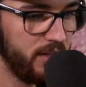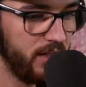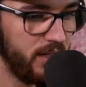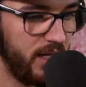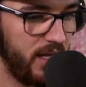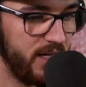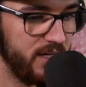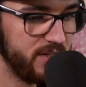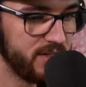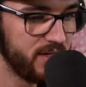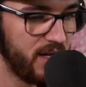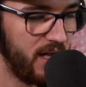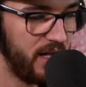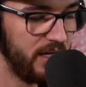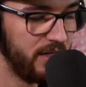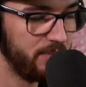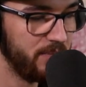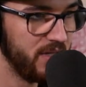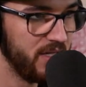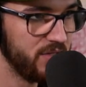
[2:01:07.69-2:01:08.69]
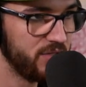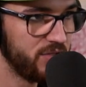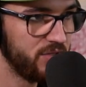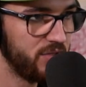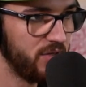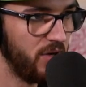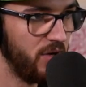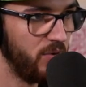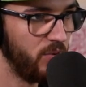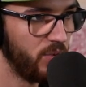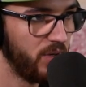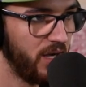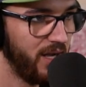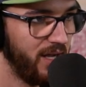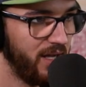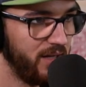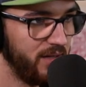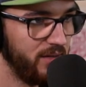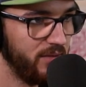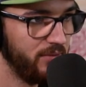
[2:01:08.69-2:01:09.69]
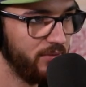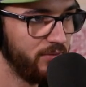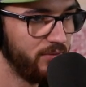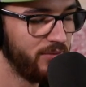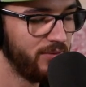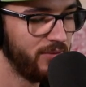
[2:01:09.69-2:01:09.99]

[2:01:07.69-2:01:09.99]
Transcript: has gotten me so kind of